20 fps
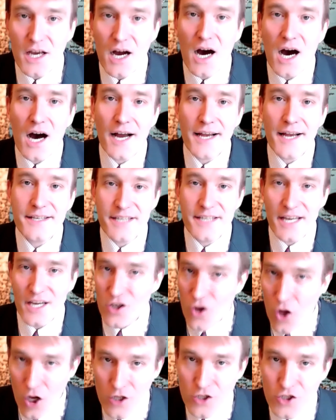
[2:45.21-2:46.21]
high
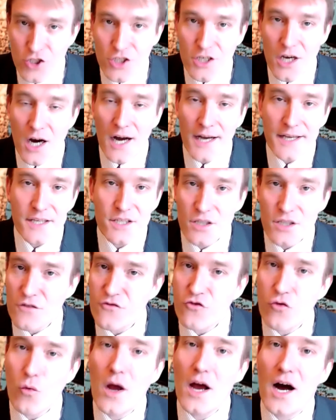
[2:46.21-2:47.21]
technology, high
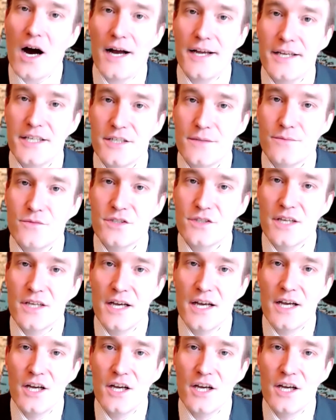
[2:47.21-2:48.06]
software items